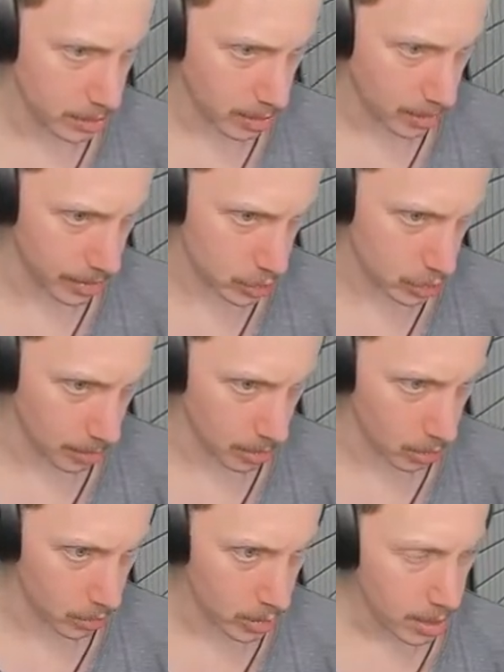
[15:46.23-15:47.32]
Camera hatch
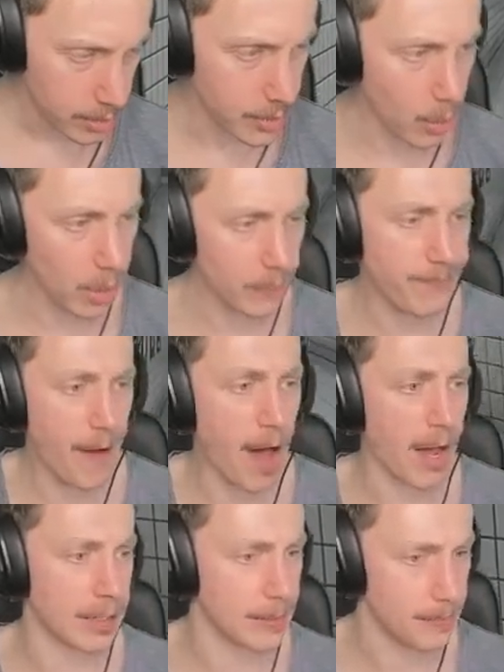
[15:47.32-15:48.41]
combo. They're all
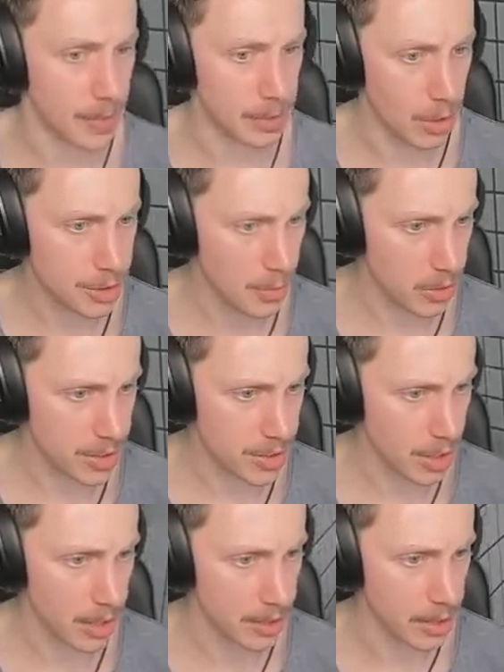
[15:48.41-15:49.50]
fine. No smoking
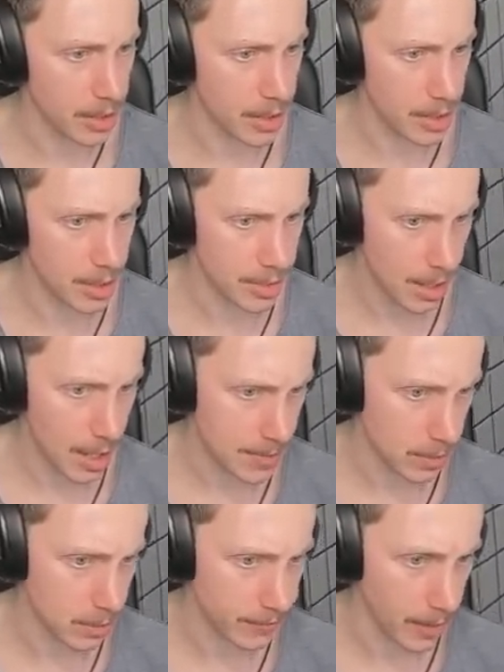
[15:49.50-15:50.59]
sign is
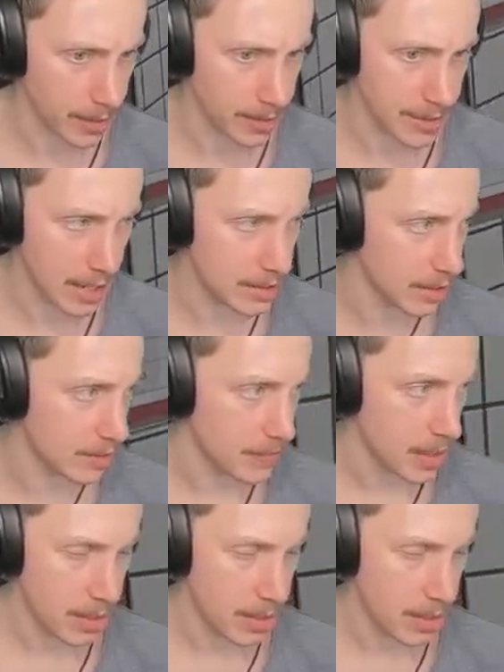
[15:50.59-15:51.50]
absolutely fine and dandy.